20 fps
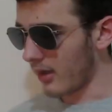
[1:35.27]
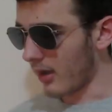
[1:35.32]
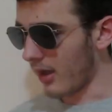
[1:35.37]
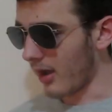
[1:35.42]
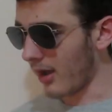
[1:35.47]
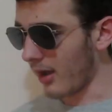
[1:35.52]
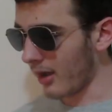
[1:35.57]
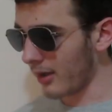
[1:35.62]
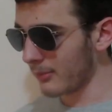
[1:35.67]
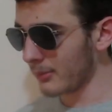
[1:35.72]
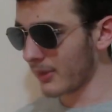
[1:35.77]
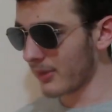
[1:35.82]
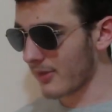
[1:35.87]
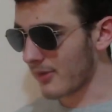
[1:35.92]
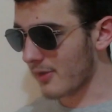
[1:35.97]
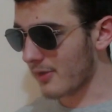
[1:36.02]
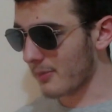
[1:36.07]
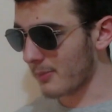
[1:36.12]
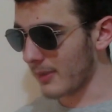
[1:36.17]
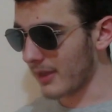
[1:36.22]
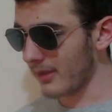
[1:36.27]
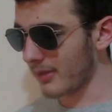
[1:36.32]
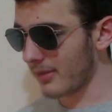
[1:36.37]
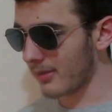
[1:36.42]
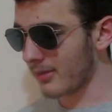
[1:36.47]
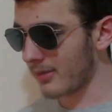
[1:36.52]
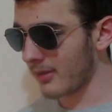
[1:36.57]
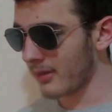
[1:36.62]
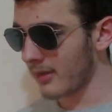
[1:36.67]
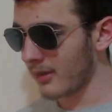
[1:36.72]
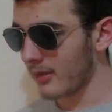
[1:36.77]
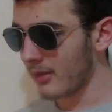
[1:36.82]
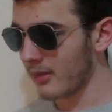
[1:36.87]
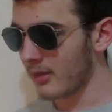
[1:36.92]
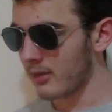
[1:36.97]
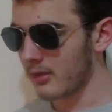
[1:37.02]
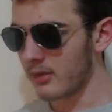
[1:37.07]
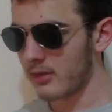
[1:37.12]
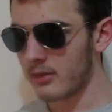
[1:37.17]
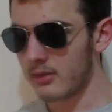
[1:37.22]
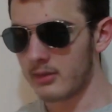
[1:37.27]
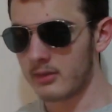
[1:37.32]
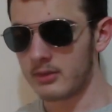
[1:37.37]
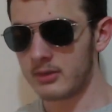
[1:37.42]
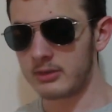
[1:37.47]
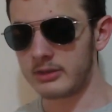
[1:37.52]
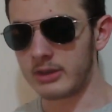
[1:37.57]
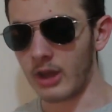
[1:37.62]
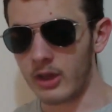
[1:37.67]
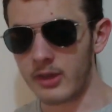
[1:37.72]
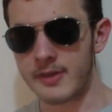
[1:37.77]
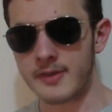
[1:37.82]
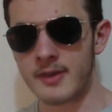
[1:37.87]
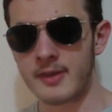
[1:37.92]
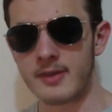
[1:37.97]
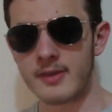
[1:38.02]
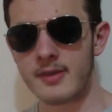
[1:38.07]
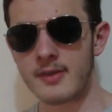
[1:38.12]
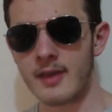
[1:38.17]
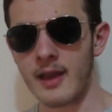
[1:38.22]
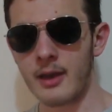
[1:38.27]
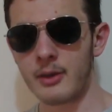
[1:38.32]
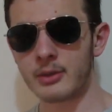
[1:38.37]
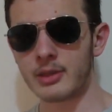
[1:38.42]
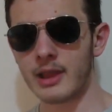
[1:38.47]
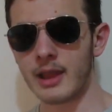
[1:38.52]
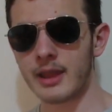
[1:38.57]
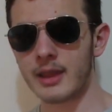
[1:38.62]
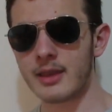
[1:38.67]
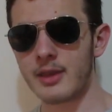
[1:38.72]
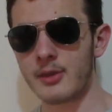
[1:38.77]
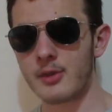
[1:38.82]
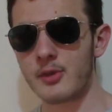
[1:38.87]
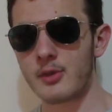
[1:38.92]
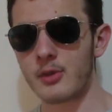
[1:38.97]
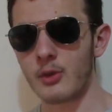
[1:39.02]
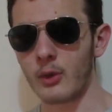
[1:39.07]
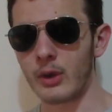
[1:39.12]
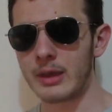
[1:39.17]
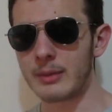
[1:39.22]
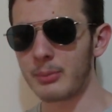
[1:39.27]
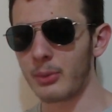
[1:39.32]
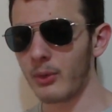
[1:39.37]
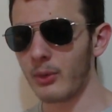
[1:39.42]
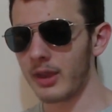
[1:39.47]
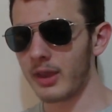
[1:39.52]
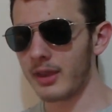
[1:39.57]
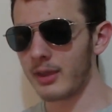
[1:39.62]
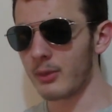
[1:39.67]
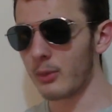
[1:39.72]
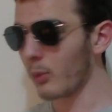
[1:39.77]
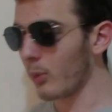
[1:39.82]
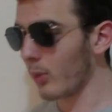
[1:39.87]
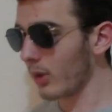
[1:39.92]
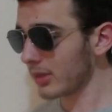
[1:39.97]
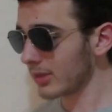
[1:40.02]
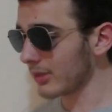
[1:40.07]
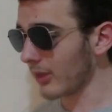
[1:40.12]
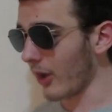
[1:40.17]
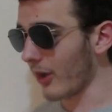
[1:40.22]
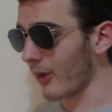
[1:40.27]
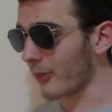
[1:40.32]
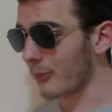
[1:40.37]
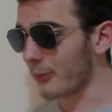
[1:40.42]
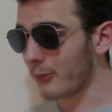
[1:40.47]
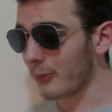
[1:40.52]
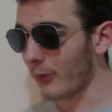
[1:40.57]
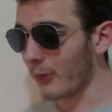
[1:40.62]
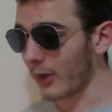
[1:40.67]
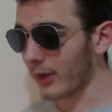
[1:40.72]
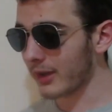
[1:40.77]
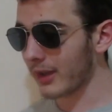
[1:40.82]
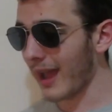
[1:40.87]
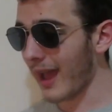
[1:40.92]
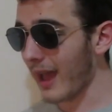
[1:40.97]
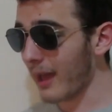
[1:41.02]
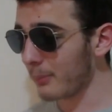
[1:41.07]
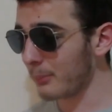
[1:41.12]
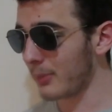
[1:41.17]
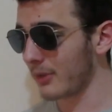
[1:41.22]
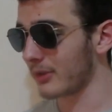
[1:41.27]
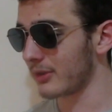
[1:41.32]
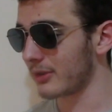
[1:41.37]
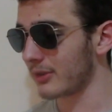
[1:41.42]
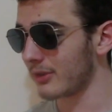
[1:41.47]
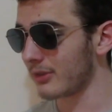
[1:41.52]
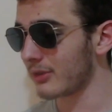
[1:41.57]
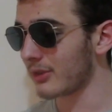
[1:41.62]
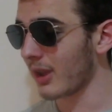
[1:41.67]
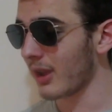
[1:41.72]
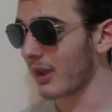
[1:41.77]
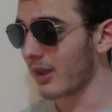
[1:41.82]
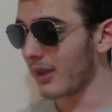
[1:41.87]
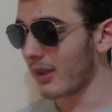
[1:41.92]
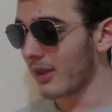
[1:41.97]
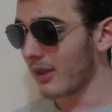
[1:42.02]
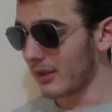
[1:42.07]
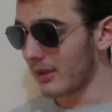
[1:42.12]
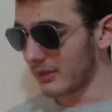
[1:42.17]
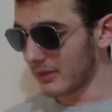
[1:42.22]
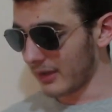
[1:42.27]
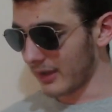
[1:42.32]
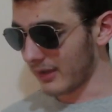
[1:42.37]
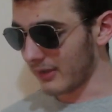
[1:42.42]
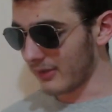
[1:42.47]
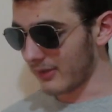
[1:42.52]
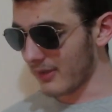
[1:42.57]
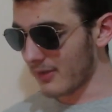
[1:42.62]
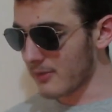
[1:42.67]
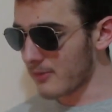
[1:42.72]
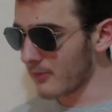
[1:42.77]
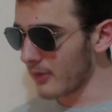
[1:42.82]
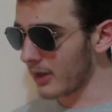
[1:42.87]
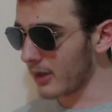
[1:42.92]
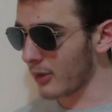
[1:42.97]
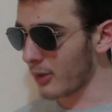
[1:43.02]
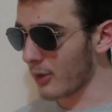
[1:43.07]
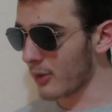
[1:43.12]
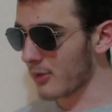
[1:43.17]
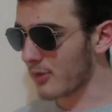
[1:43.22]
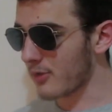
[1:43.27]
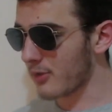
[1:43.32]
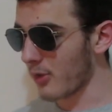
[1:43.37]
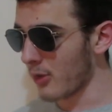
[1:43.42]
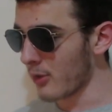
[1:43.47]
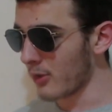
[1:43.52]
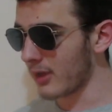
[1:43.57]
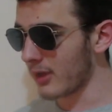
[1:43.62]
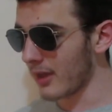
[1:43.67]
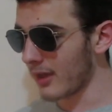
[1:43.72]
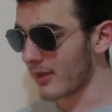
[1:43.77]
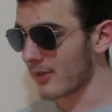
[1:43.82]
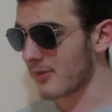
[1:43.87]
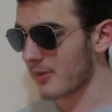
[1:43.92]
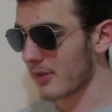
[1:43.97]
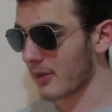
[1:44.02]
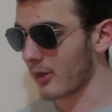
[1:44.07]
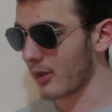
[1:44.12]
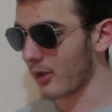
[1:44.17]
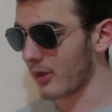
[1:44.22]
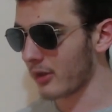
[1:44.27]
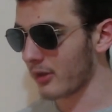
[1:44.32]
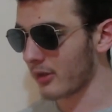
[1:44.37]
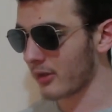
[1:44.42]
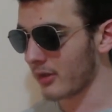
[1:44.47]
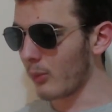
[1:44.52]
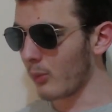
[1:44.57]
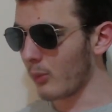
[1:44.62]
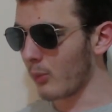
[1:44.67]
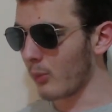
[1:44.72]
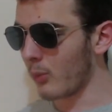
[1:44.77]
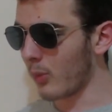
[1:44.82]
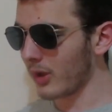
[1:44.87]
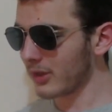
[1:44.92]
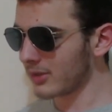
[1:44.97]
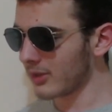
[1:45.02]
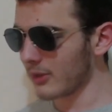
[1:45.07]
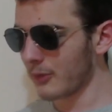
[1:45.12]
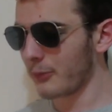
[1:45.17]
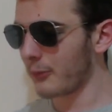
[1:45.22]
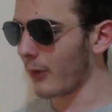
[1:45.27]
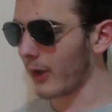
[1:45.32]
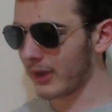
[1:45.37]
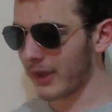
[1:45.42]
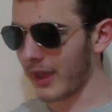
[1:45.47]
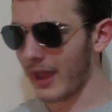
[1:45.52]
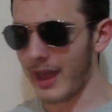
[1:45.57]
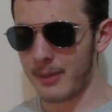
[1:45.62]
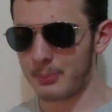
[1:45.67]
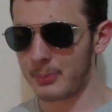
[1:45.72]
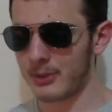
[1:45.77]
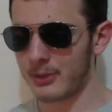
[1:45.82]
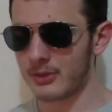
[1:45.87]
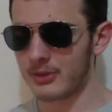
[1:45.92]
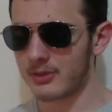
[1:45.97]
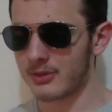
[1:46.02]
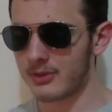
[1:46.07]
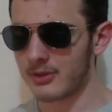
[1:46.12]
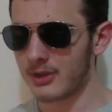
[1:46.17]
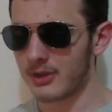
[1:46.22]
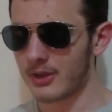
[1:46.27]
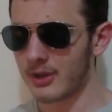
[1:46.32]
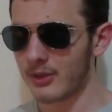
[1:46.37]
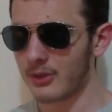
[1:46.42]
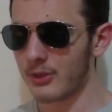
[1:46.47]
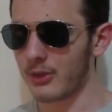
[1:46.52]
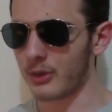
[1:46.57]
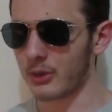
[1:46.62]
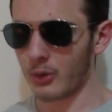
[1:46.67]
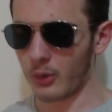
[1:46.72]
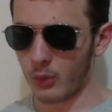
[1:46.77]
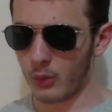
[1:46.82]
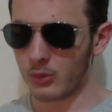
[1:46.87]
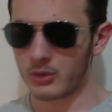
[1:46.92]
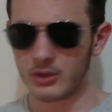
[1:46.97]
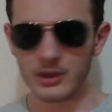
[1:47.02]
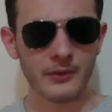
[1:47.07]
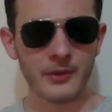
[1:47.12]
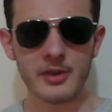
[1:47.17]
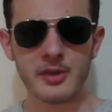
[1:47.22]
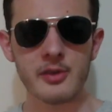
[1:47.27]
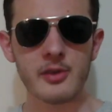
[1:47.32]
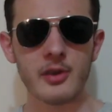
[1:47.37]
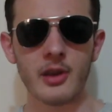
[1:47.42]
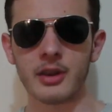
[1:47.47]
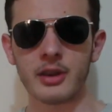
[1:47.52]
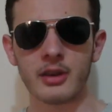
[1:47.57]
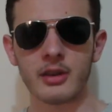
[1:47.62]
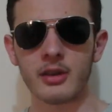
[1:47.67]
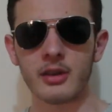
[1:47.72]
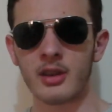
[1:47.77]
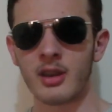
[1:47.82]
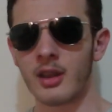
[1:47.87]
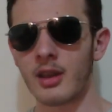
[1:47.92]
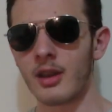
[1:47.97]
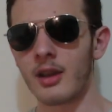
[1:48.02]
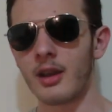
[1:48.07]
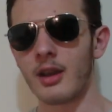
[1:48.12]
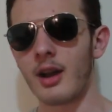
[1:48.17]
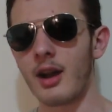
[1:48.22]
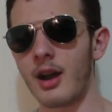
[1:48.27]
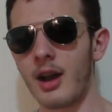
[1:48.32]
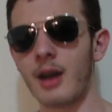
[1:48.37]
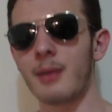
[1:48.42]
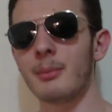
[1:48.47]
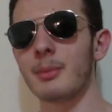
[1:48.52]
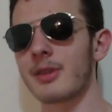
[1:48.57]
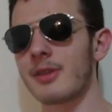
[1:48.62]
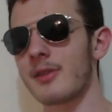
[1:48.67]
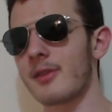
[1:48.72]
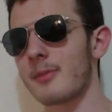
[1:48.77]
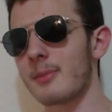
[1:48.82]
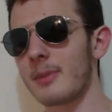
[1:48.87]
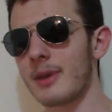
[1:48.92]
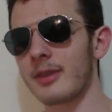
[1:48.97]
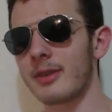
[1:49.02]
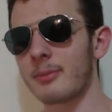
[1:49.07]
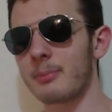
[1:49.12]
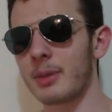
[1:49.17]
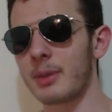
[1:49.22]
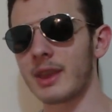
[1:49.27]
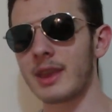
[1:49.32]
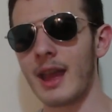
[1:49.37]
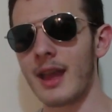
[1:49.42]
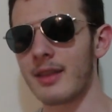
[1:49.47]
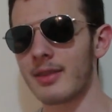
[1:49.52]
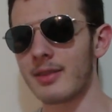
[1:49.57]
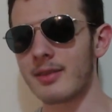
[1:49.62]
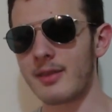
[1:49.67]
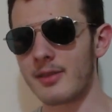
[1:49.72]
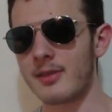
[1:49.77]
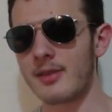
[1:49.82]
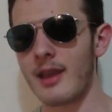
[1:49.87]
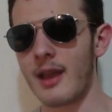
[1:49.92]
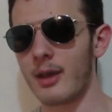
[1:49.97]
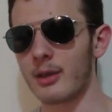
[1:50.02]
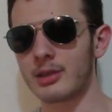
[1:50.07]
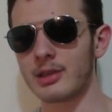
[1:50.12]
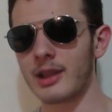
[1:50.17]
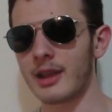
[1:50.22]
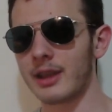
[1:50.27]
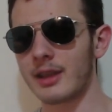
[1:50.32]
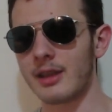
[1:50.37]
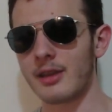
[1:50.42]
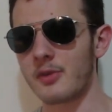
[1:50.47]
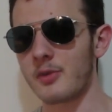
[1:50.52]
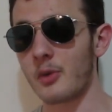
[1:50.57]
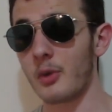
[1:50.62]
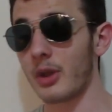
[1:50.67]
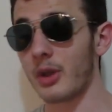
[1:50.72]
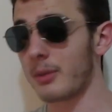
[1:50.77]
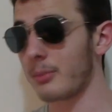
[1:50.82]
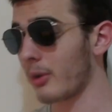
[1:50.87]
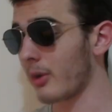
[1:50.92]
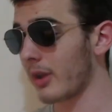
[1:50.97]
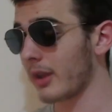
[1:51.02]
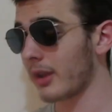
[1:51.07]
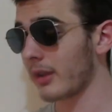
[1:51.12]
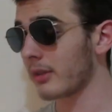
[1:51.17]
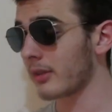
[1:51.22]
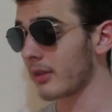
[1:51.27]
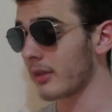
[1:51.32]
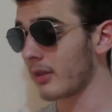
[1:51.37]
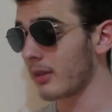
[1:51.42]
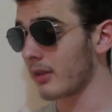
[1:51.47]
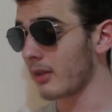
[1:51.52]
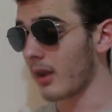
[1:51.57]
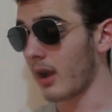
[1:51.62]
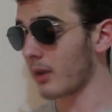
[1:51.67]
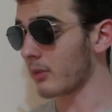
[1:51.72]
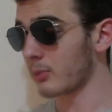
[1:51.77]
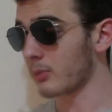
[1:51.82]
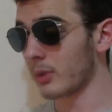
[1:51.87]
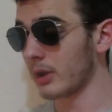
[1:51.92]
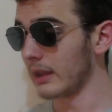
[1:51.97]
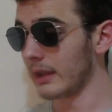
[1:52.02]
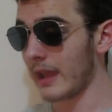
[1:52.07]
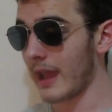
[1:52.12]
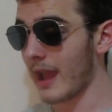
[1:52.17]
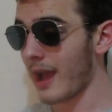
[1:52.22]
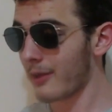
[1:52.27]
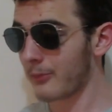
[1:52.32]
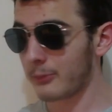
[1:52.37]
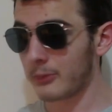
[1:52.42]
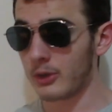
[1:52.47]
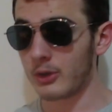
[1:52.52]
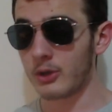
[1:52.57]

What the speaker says: Harman Smith? Doesn't sound like a soy boy? What the fuck happened? Like, this video is 2 years ago. What the fuck happened that all of a sudden, Harman Smith began to sound like a soy boy? I really have to